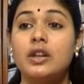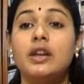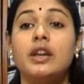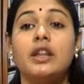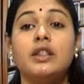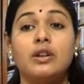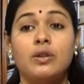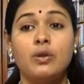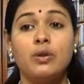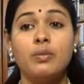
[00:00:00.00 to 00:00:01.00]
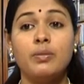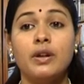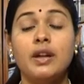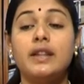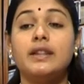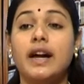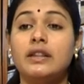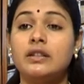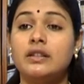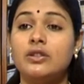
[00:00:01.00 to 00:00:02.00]
in the hope that
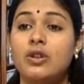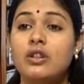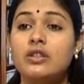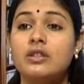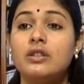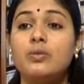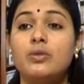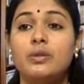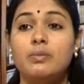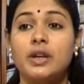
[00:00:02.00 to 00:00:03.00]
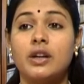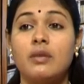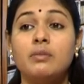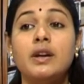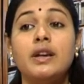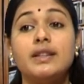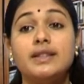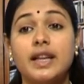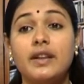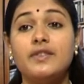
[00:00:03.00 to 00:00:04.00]
her daughter would become
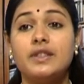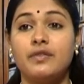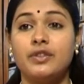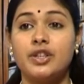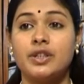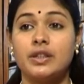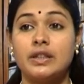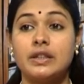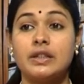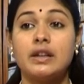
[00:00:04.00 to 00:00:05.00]
self-sufficient